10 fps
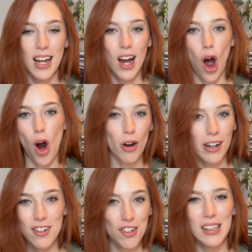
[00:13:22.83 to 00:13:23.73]

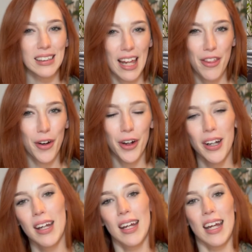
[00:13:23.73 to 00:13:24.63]
orangey leather,
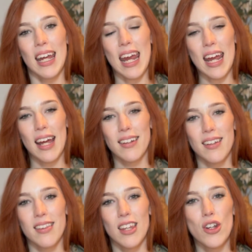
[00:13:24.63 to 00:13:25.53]
and
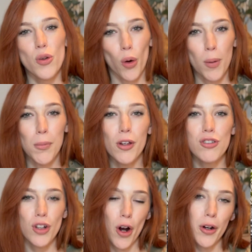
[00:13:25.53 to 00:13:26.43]
the normal
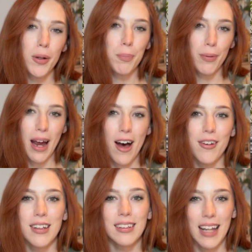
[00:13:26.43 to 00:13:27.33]
dark
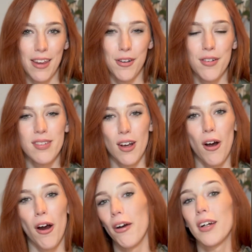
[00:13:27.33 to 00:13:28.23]
brown leathers
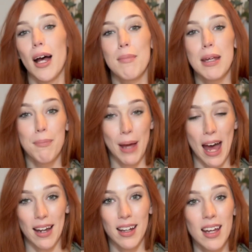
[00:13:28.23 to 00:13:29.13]
are coming
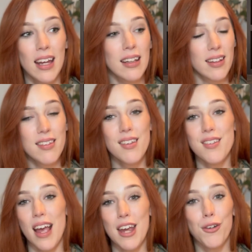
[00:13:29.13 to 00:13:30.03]
back. This is
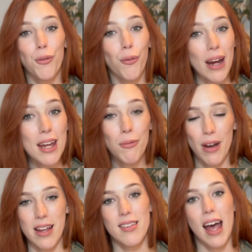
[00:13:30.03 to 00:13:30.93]
a great
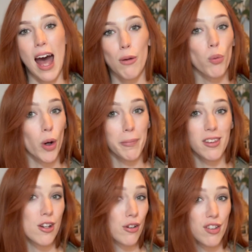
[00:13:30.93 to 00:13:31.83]
way to add warmth
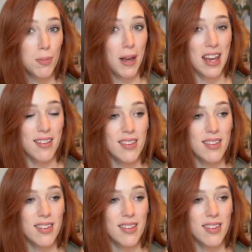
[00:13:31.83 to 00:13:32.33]
to your space.